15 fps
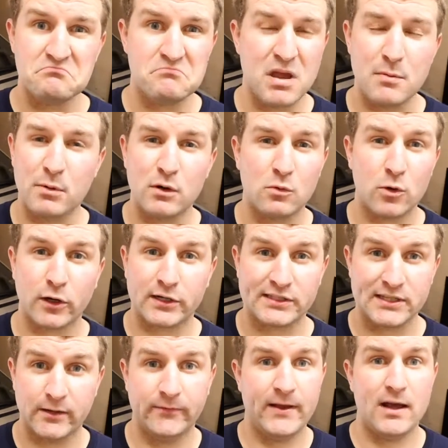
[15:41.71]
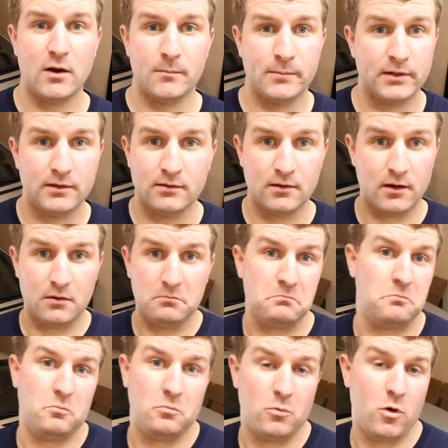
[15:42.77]
Maybe it'll work itself out, but
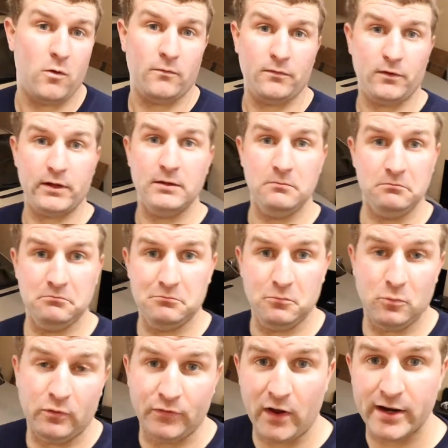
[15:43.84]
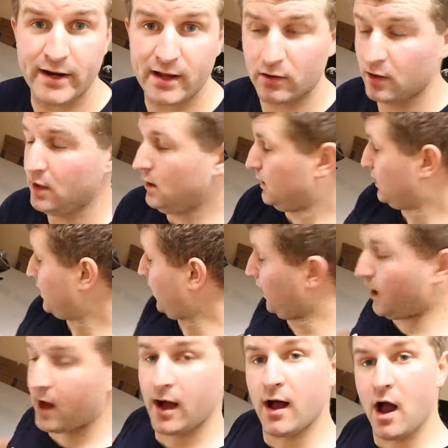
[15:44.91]
hopefully we'll find out.
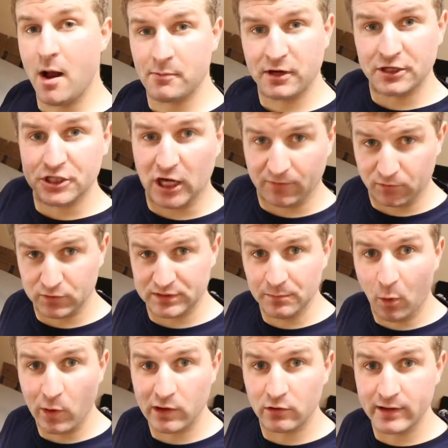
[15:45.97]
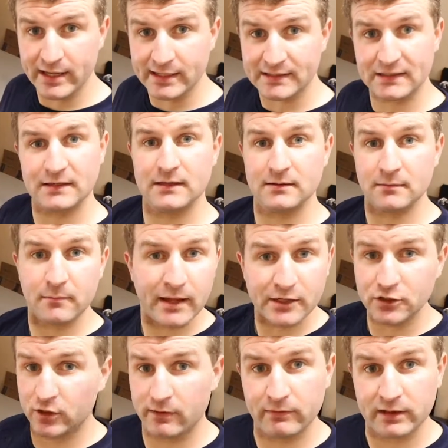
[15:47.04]
I'm gonna check for some oil leaks and make
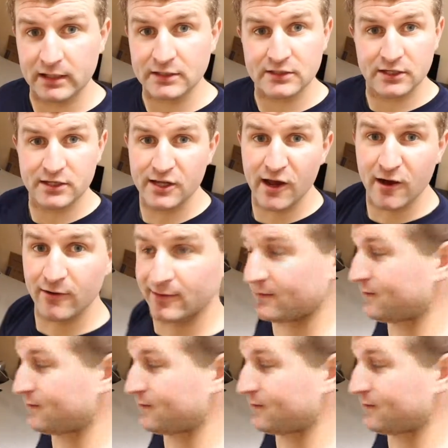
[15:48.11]
sure everything's good to go.